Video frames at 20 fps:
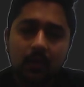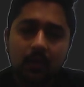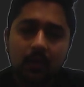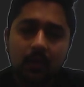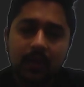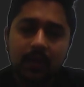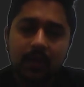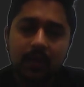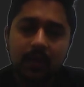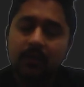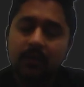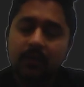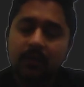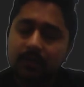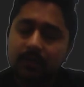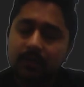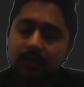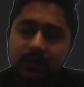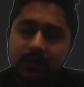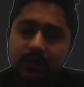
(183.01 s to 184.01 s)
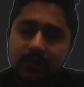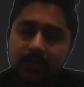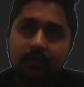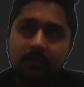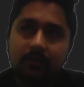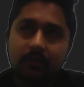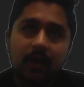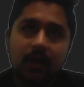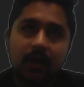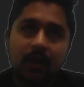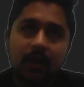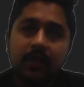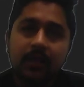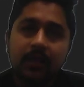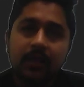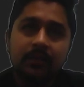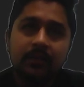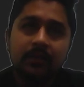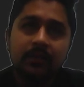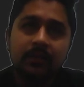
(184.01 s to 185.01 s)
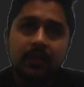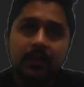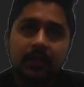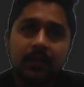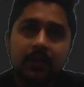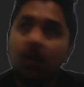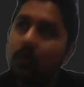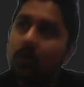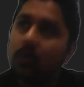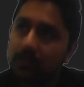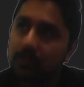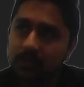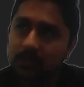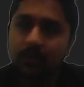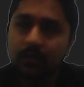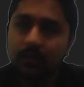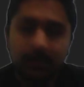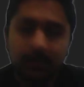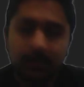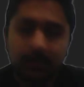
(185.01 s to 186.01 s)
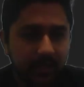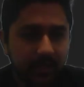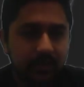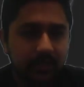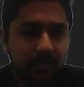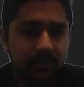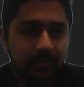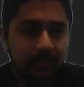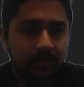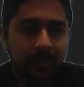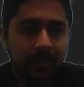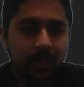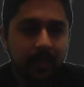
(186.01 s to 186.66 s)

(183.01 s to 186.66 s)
on Airbnb's website regarding the host websites.